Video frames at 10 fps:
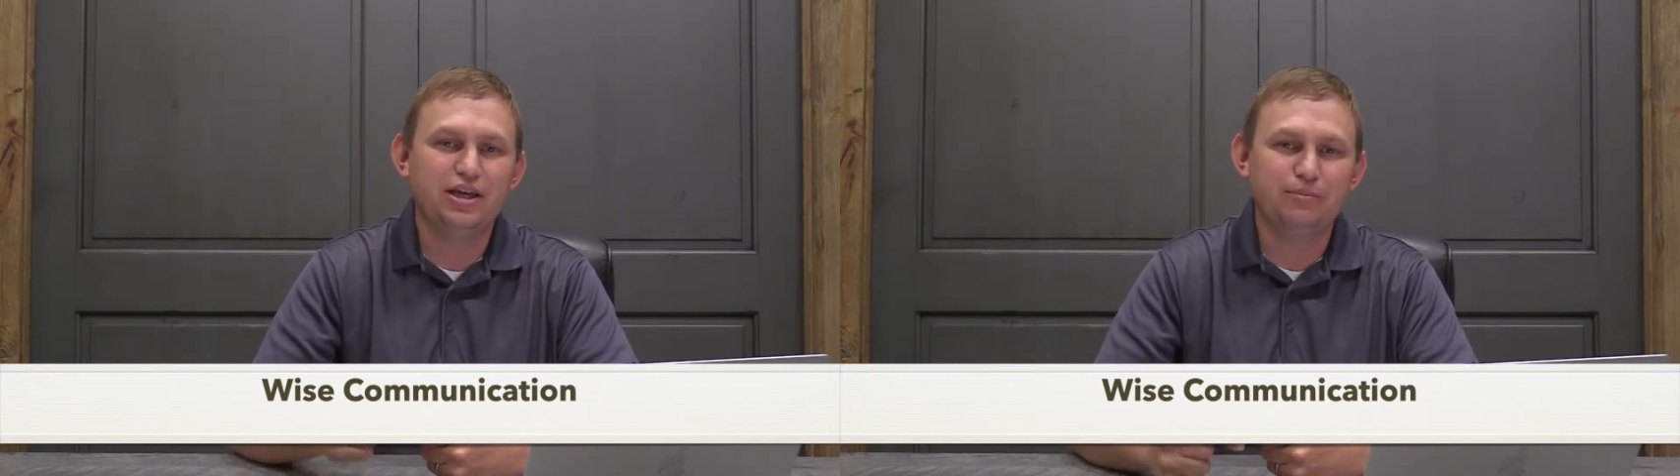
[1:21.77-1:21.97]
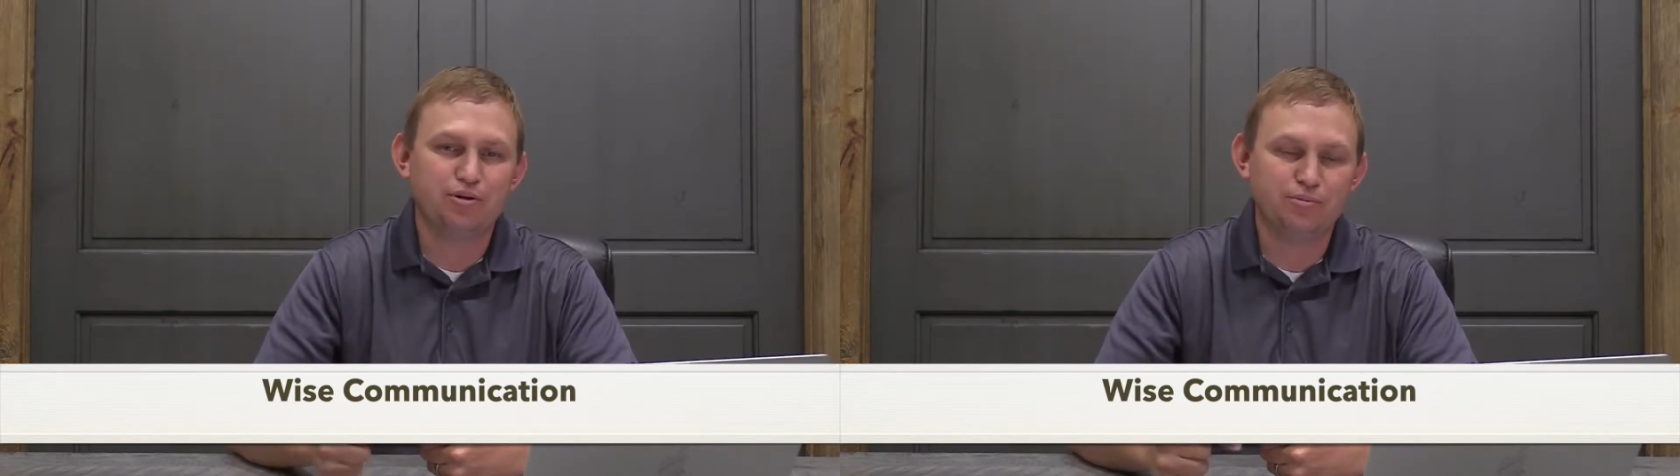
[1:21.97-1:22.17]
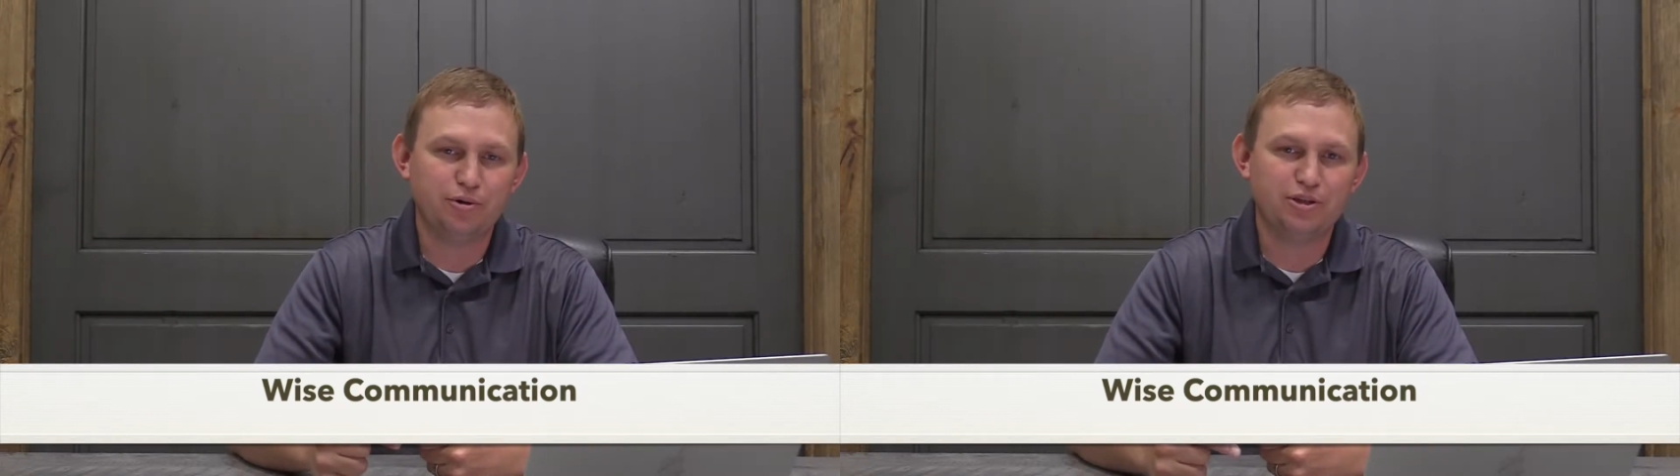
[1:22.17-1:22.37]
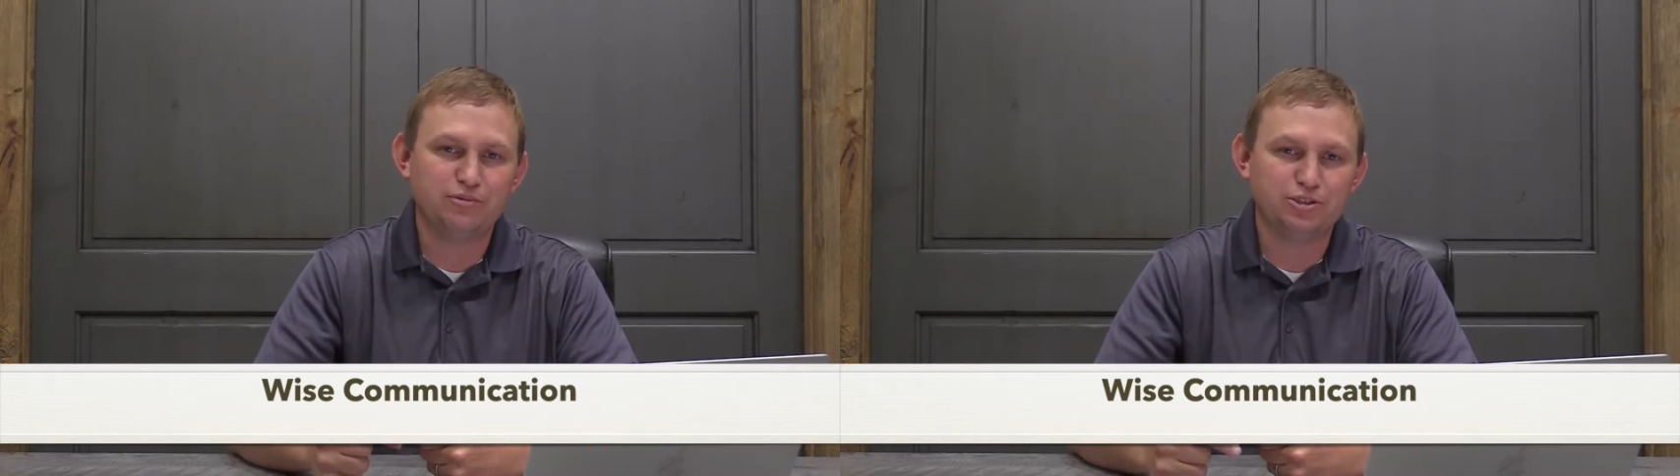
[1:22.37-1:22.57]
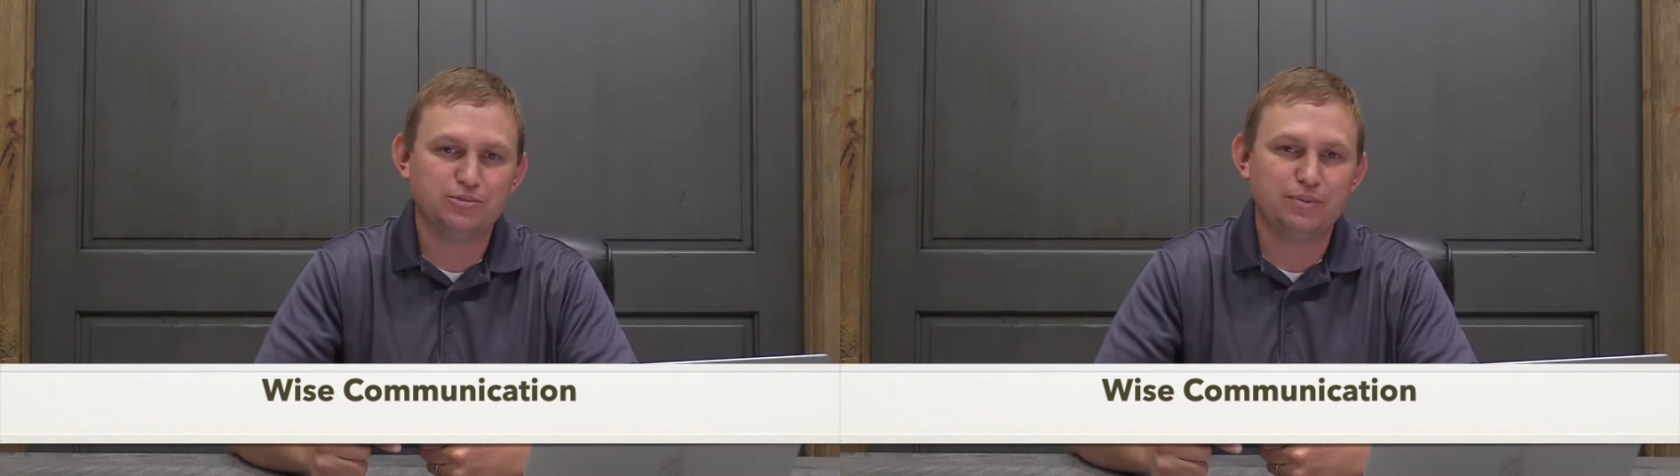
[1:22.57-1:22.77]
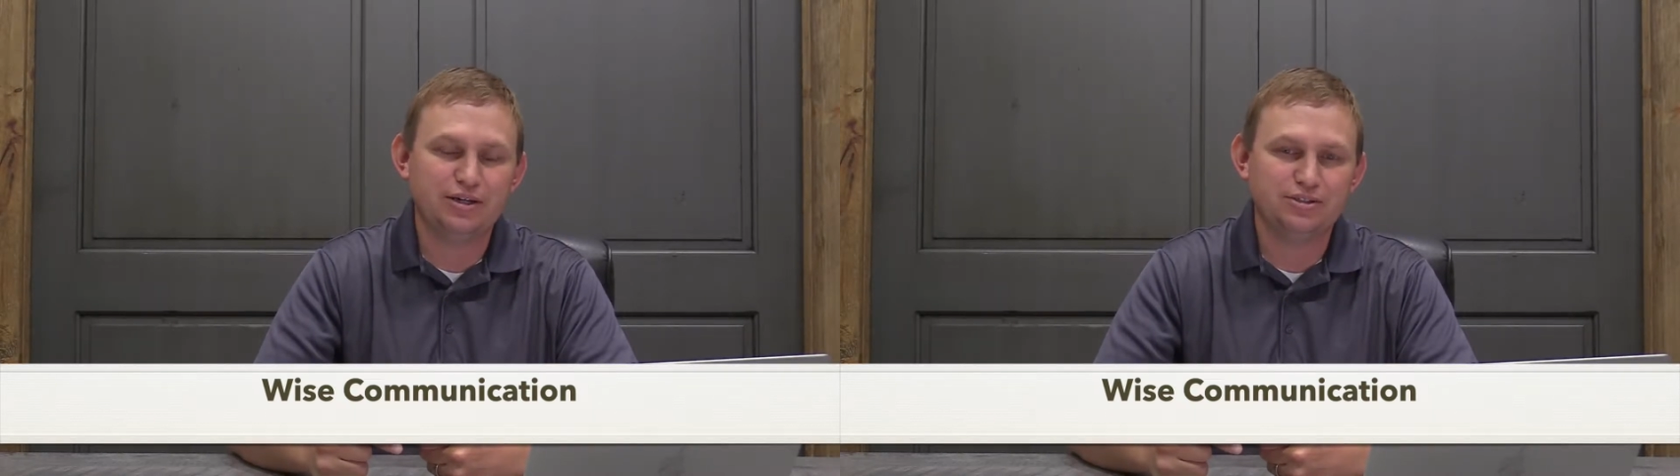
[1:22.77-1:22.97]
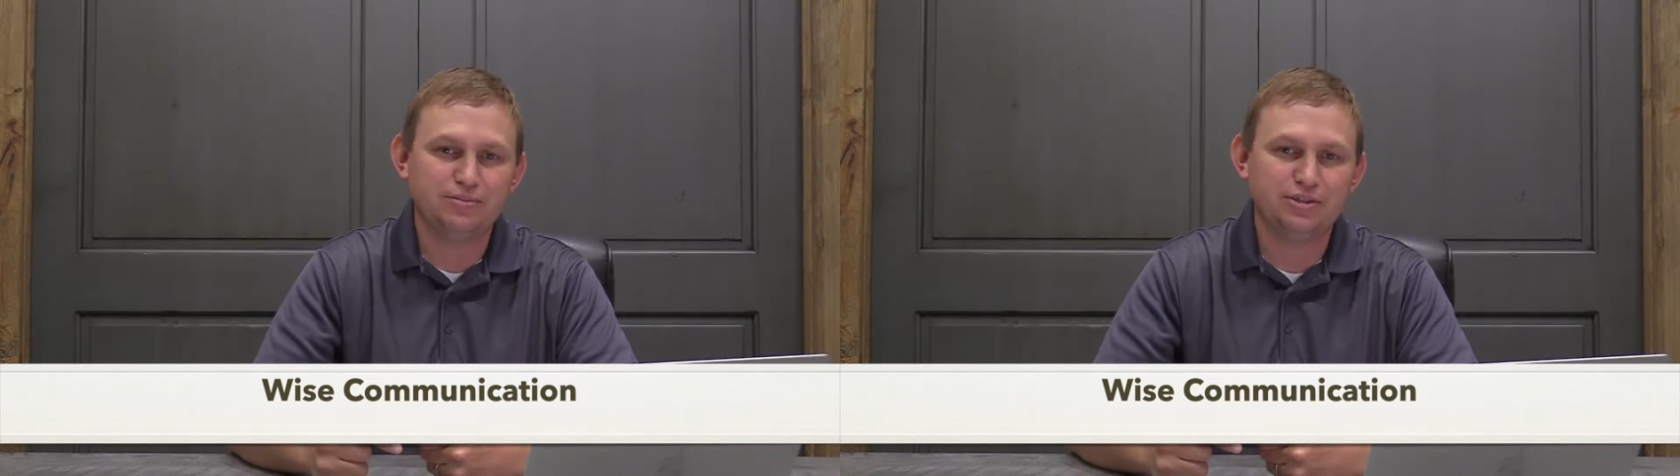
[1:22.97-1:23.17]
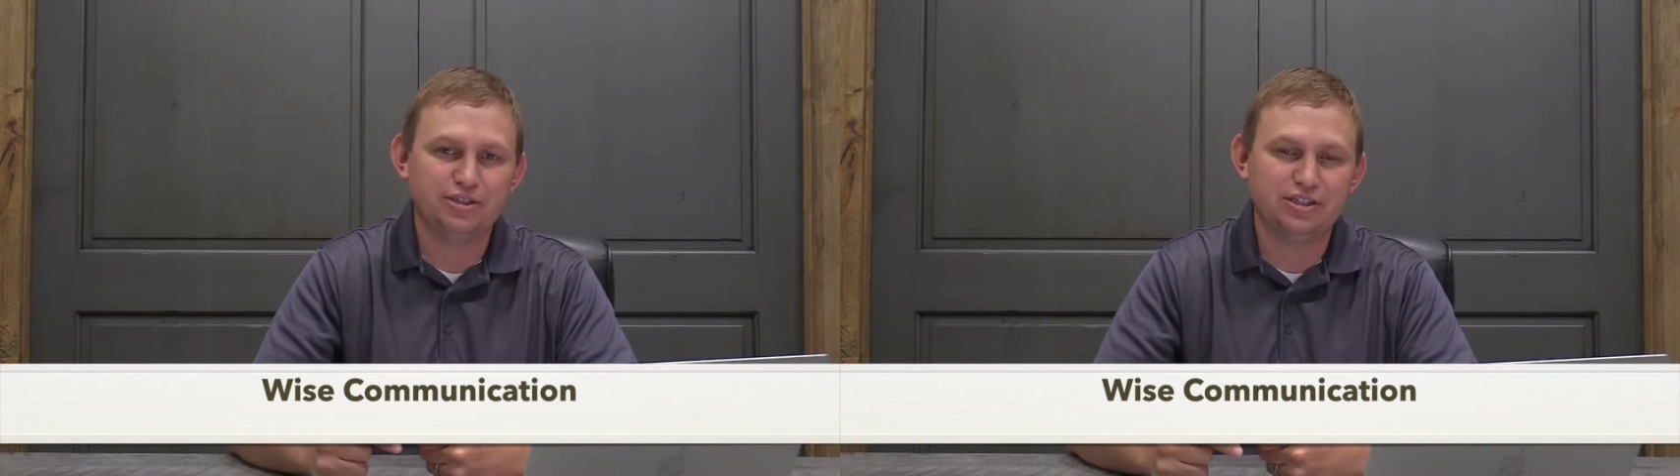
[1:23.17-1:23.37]
and promoting
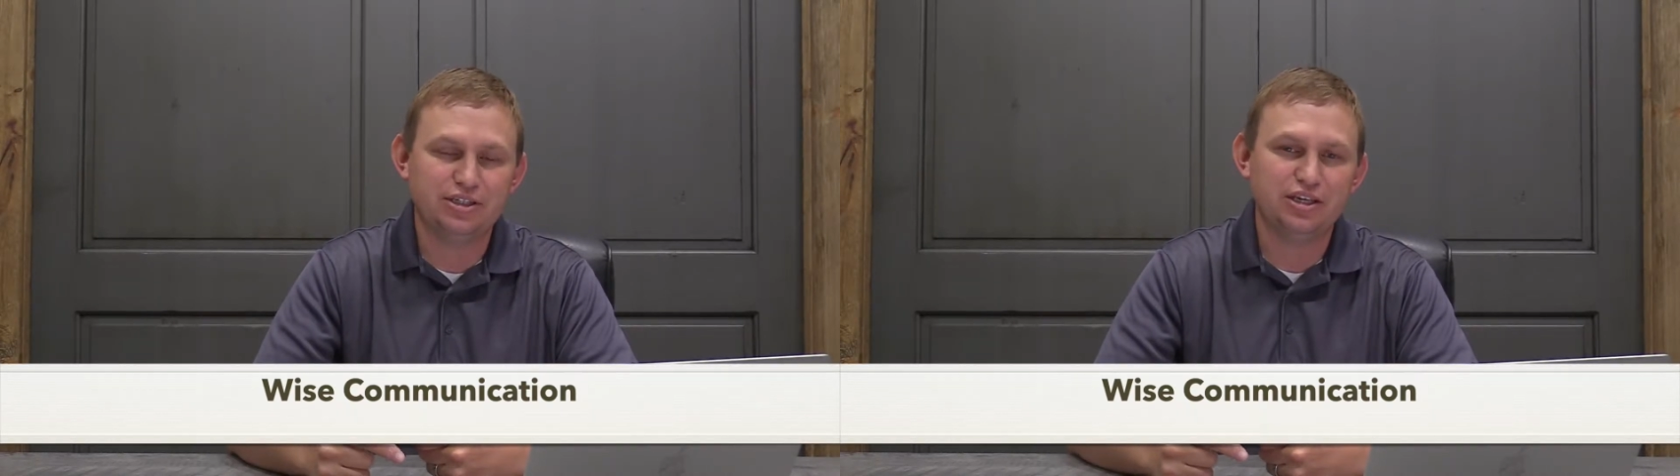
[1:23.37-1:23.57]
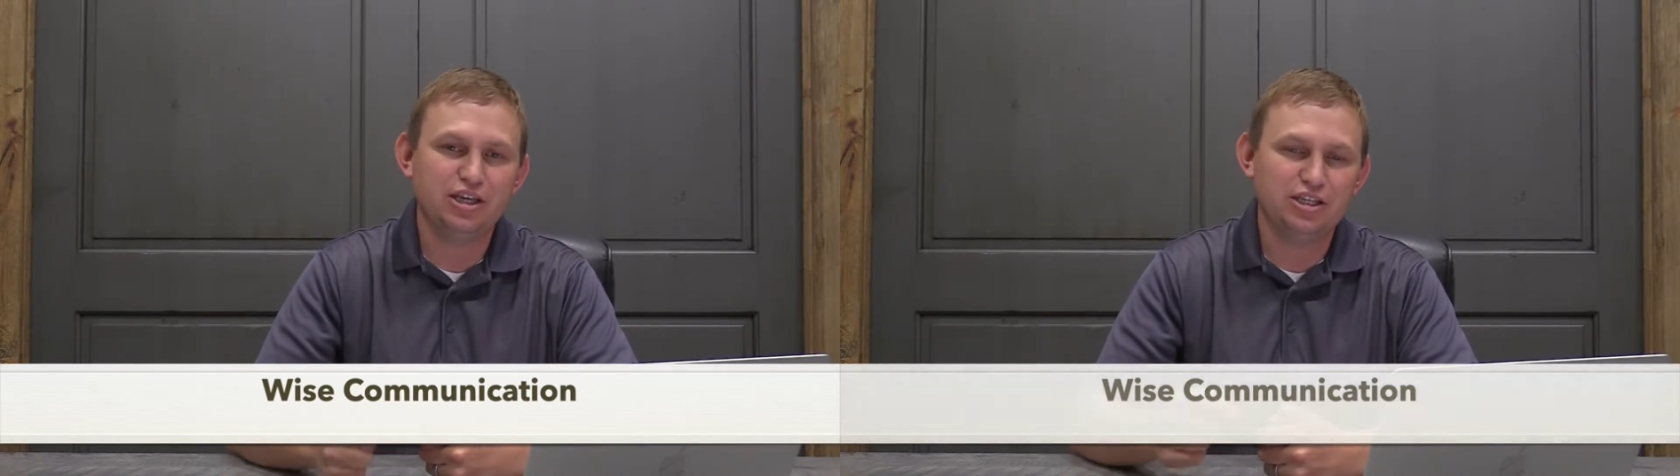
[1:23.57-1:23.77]
responsibility.